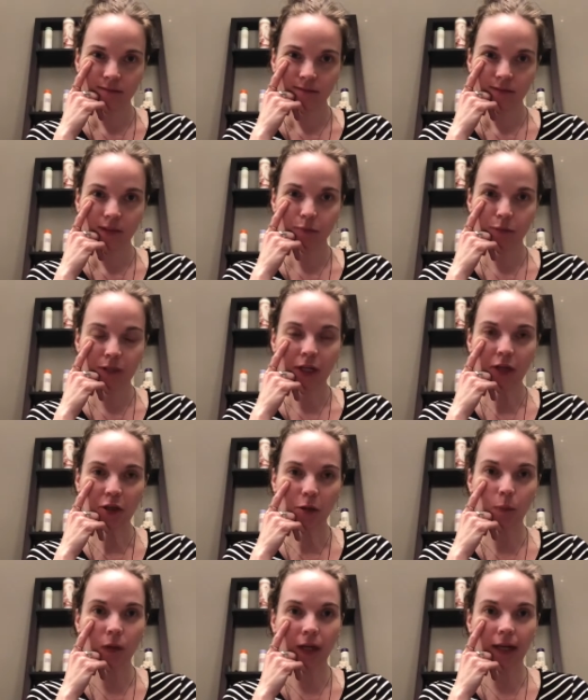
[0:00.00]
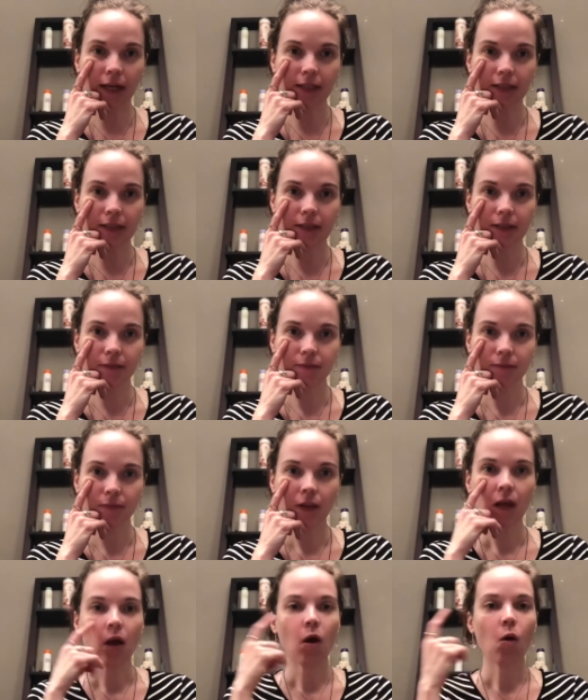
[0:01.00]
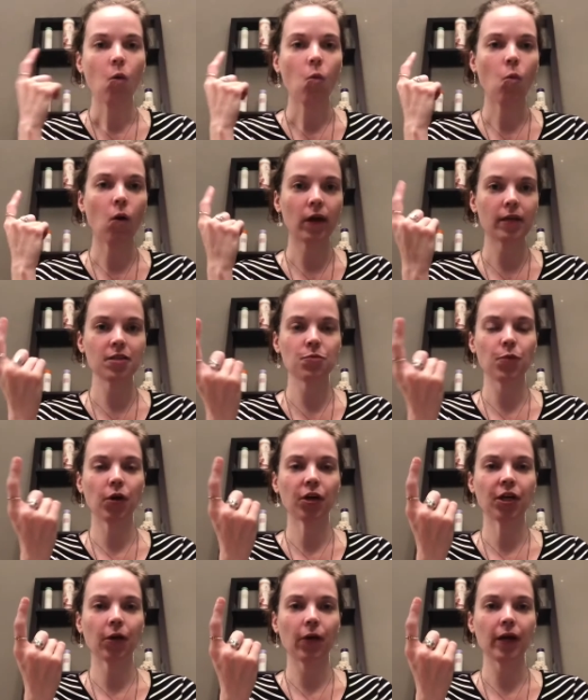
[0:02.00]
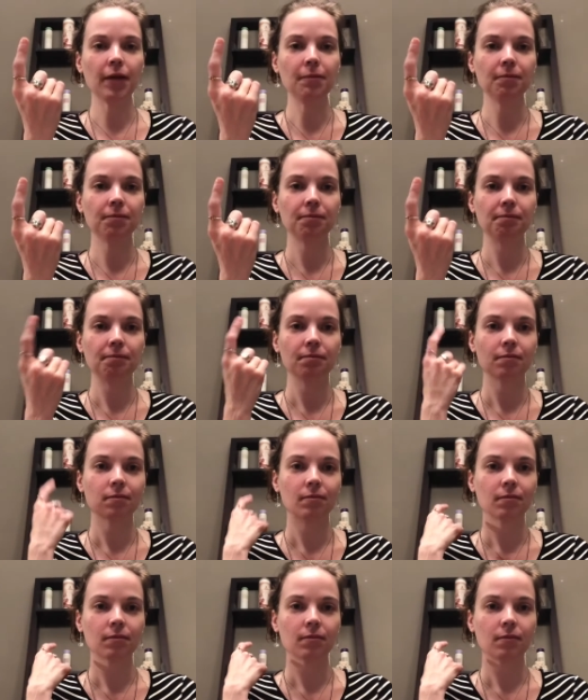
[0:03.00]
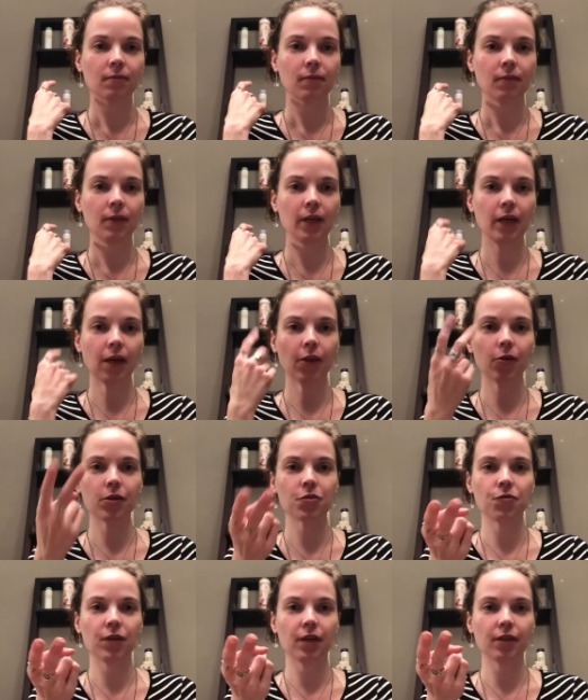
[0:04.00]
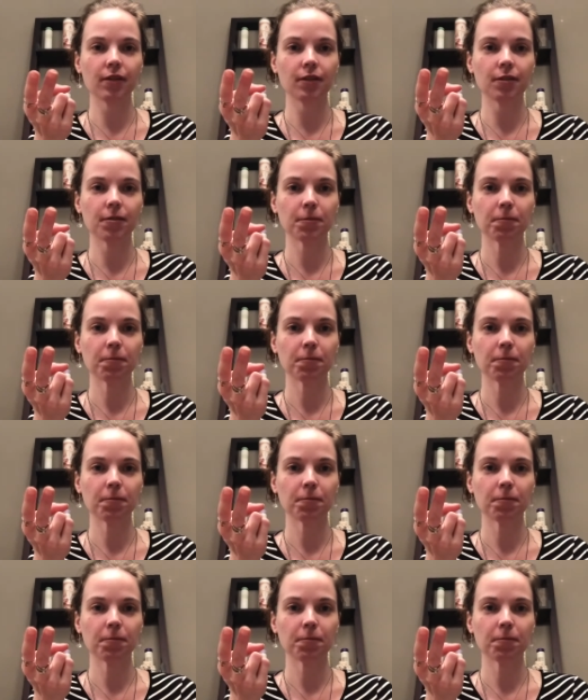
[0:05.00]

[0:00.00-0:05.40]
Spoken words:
I'm going to tell you the planets. One is Mercury, the other is Venus.